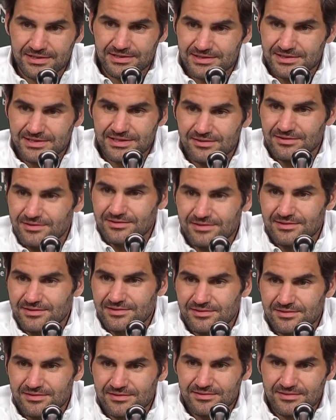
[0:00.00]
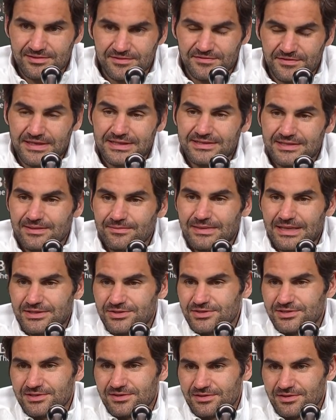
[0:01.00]
still the fighting
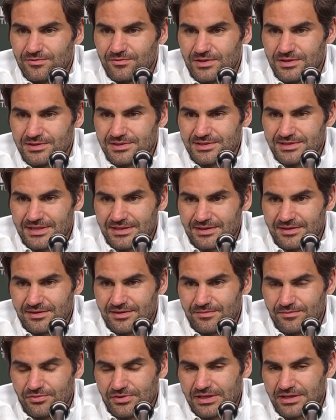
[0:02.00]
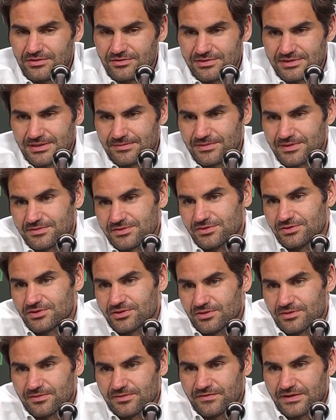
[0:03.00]
matches are the ones that kind of bring you sometimes your
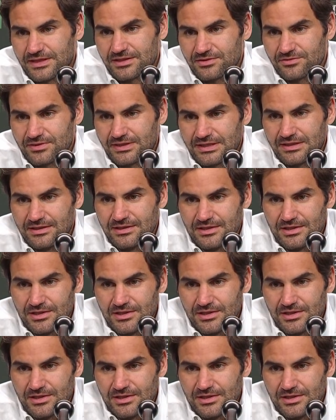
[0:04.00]
tournament victory,